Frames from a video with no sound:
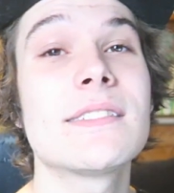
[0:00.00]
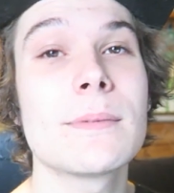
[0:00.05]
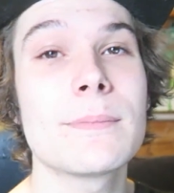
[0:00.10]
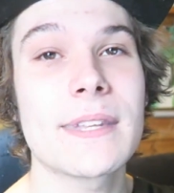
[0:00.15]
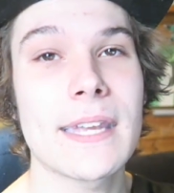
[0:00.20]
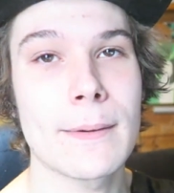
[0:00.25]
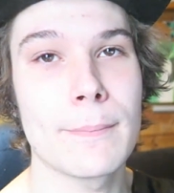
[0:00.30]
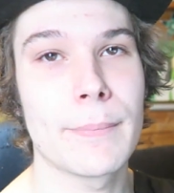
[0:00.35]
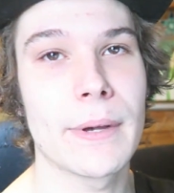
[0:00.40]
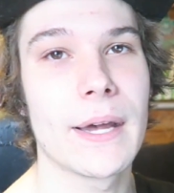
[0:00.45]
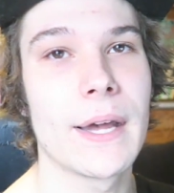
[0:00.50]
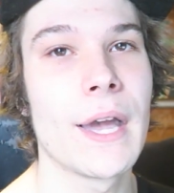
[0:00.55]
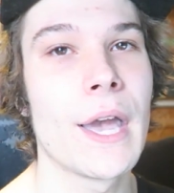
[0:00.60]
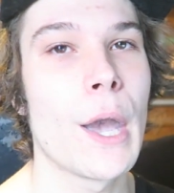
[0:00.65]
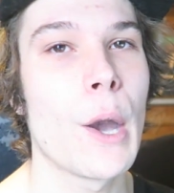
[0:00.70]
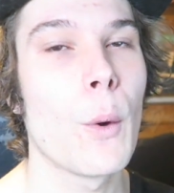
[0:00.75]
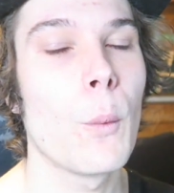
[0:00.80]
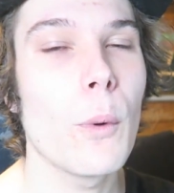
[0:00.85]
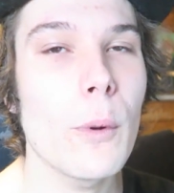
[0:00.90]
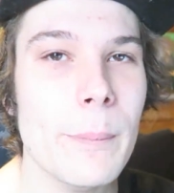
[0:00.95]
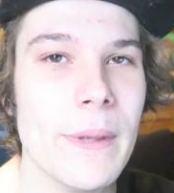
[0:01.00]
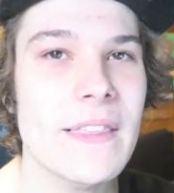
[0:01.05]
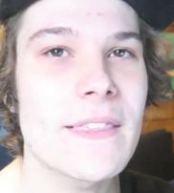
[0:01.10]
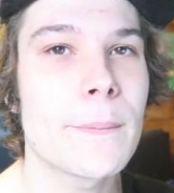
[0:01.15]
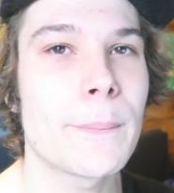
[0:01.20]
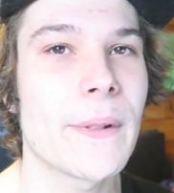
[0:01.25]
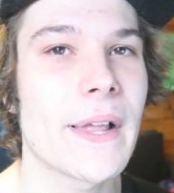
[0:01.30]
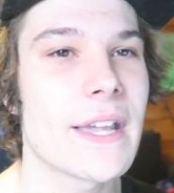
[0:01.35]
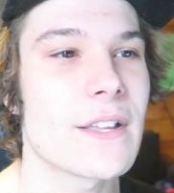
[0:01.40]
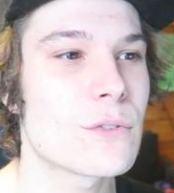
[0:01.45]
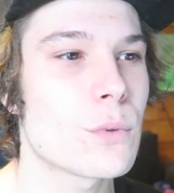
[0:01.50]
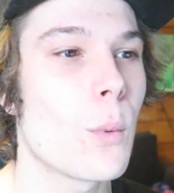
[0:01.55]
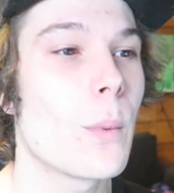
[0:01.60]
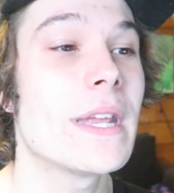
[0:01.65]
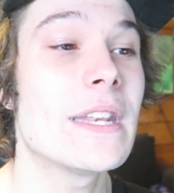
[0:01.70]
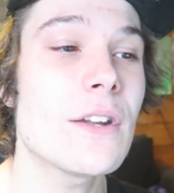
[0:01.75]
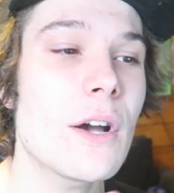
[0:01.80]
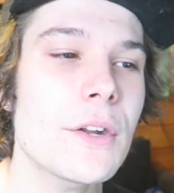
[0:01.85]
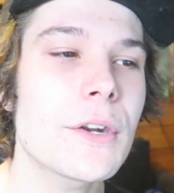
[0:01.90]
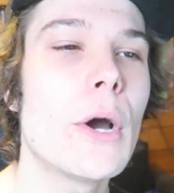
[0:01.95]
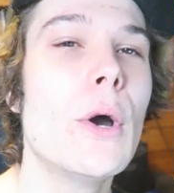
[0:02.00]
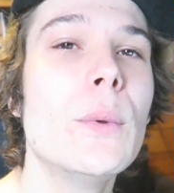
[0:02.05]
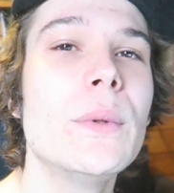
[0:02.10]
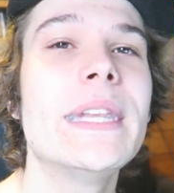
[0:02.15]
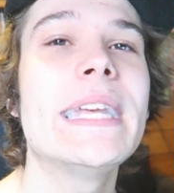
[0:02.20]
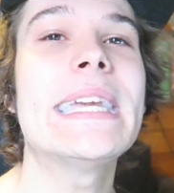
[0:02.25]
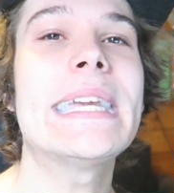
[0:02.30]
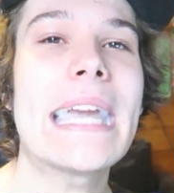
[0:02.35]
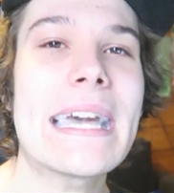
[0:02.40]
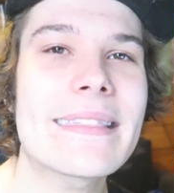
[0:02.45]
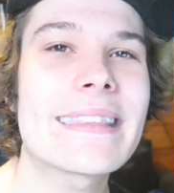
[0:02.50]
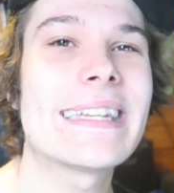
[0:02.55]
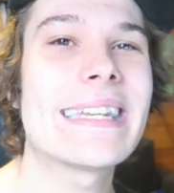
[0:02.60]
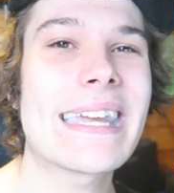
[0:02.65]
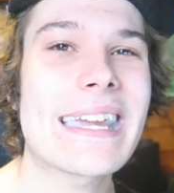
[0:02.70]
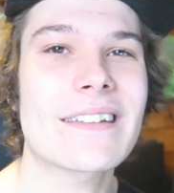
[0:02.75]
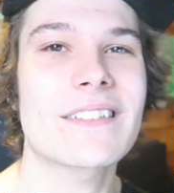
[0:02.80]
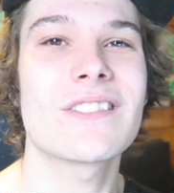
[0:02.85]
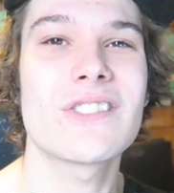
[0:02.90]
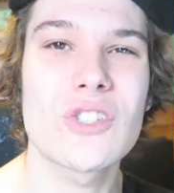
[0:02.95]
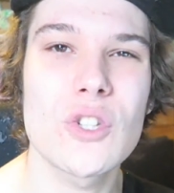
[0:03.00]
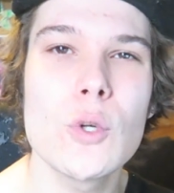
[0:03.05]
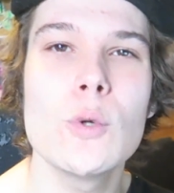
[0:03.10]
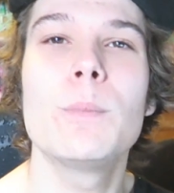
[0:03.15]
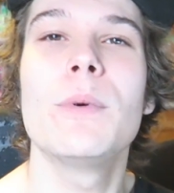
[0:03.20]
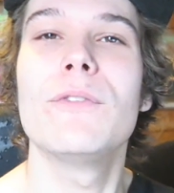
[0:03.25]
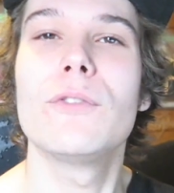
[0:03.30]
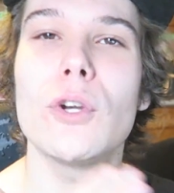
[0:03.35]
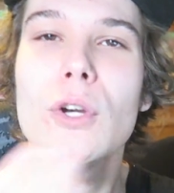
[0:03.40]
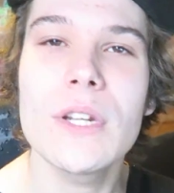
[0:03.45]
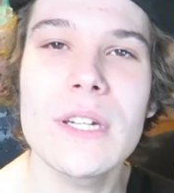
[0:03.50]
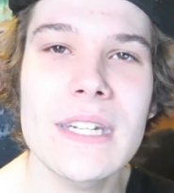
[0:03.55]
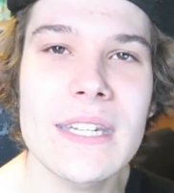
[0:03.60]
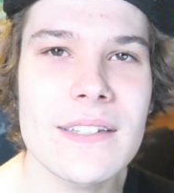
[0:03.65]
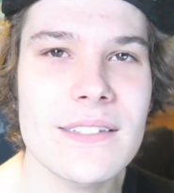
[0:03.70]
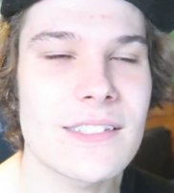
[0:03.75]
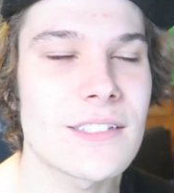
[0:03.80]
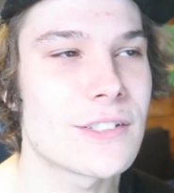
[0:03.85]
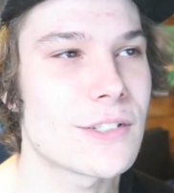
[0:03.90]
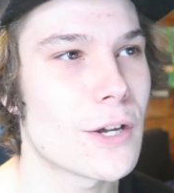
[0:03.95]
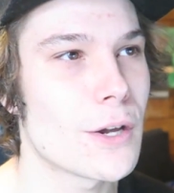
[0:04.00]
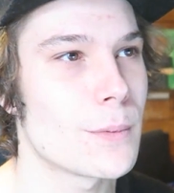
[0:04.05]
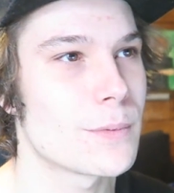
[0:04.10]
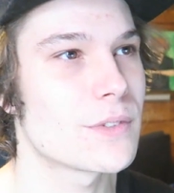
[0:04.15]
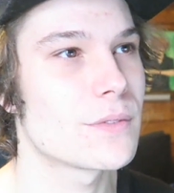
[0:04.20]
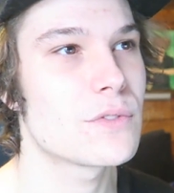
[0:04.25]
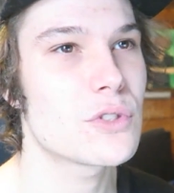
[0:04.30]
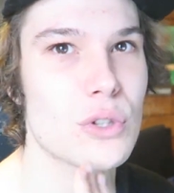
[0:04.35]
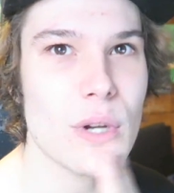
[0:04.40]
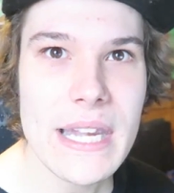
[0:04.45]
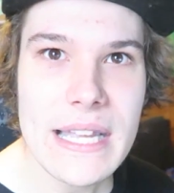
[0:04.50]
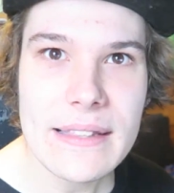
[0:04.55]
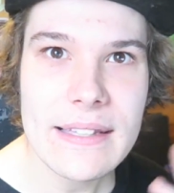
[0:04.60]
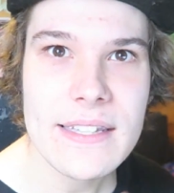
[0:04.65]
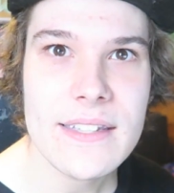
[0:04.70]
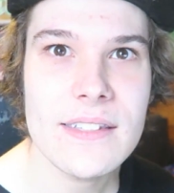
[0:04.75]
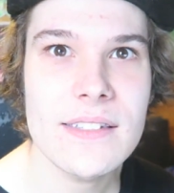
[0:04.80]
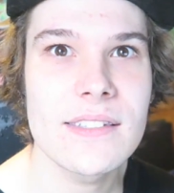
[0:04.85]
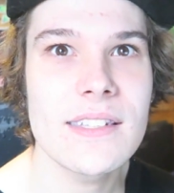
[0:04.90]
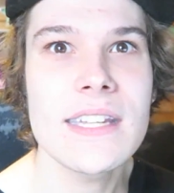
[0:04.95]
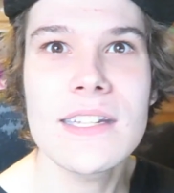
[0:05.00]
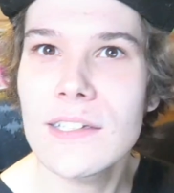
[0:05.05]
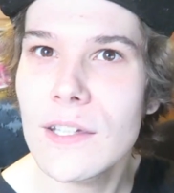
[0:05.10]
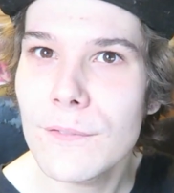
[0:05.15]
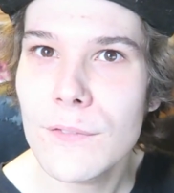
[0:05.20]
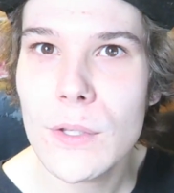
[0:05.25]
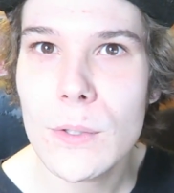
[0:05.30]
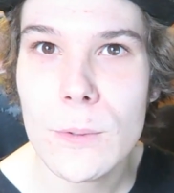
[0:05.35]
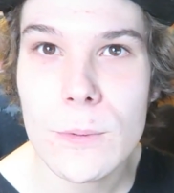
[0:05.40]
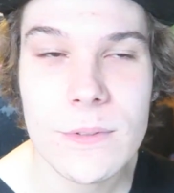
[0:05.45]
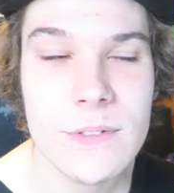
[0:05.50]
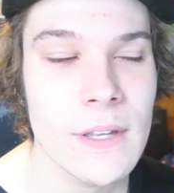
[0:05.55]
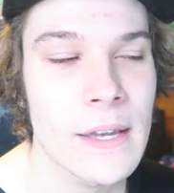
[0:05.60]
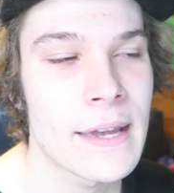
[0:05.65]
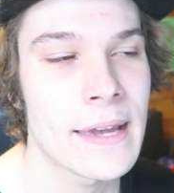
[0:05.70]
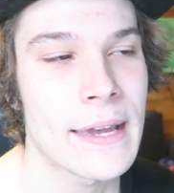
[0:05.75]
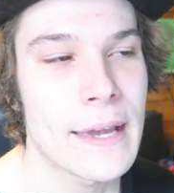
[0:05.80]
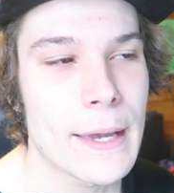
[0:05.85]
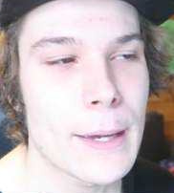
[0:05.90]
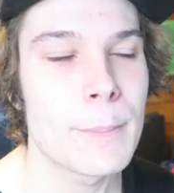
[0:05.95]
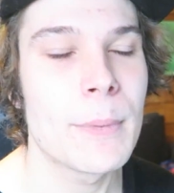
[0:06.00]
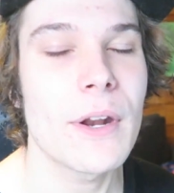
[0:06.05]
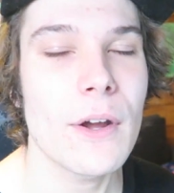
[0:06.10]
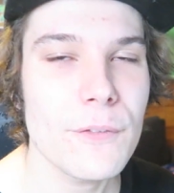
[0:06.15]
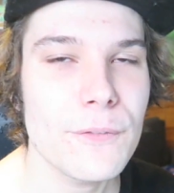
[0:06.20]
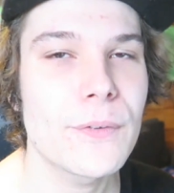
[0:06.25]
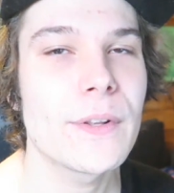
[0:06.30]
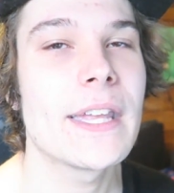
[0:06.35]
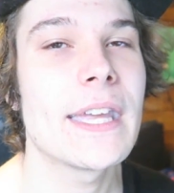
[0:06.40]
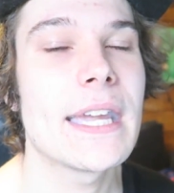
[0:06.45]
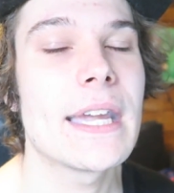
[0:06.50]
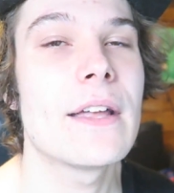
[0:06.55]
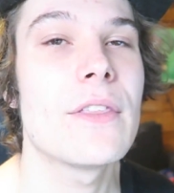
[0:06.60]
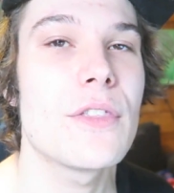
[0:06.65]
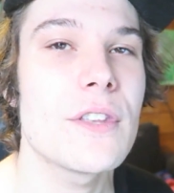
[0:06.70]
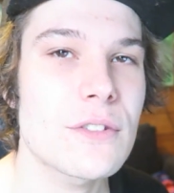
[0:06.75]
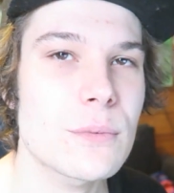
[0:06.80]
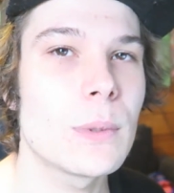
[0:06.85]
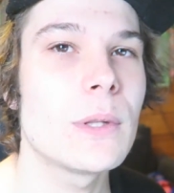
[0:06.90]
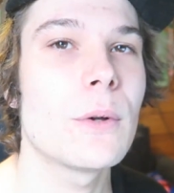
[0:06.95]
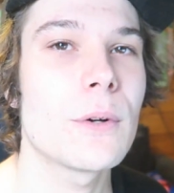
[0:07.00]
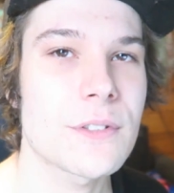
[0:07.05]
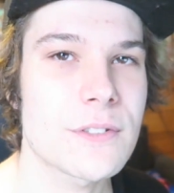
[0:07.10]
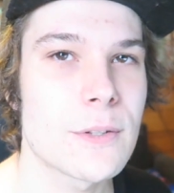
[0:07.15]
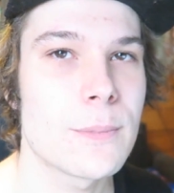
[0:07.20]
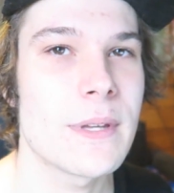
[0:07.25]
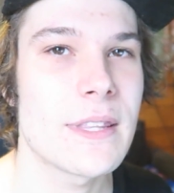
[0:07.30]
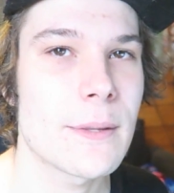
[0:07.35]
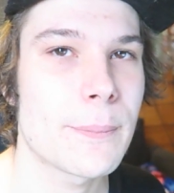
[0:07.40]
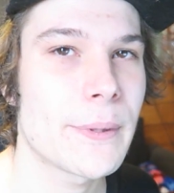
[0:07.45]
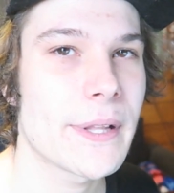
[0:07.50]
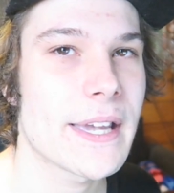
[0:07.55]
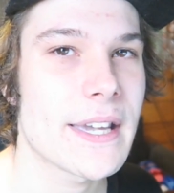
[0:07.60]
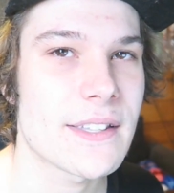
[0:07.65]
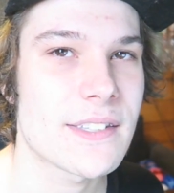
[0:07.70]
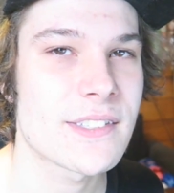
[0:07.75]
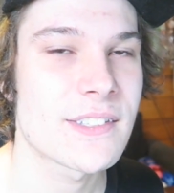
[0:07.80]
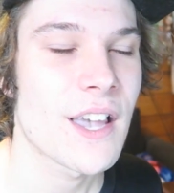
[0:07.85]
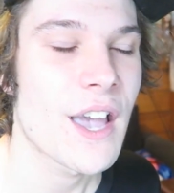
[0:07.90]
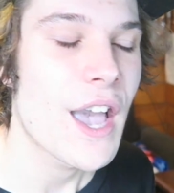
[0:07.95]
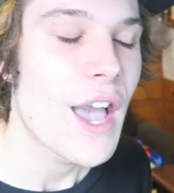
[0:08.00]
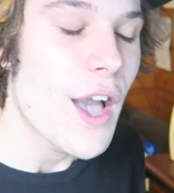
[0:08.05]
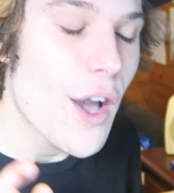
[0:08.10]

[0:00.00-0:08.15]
September will be the place where we not only get the next scoop of goodness in terms of trailers, interviews, but hopefully this will also be the place